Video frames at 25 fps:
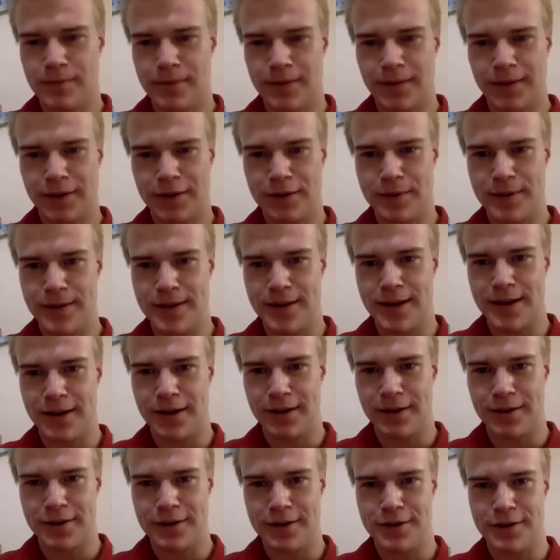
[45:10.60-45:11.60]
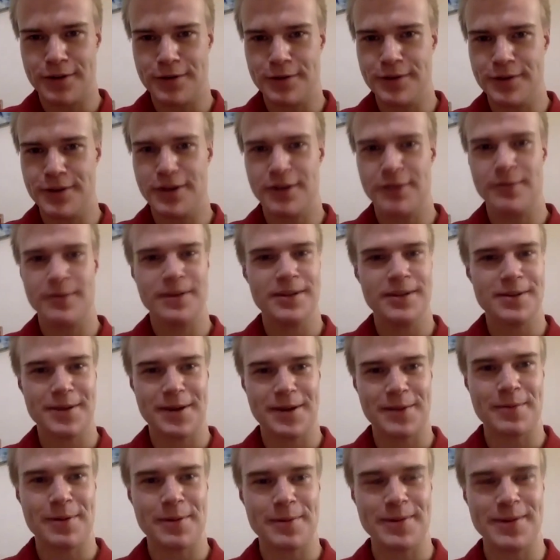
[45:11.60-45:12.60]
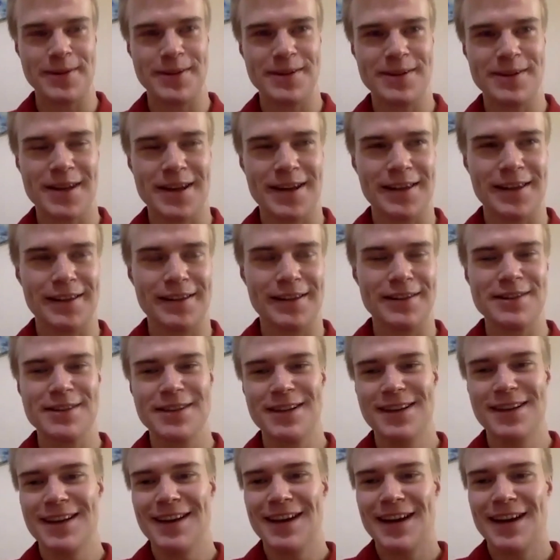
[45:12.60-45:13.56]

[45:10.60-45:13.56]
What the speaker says: a little bit younger than you two gentlemen, so I could probably say this.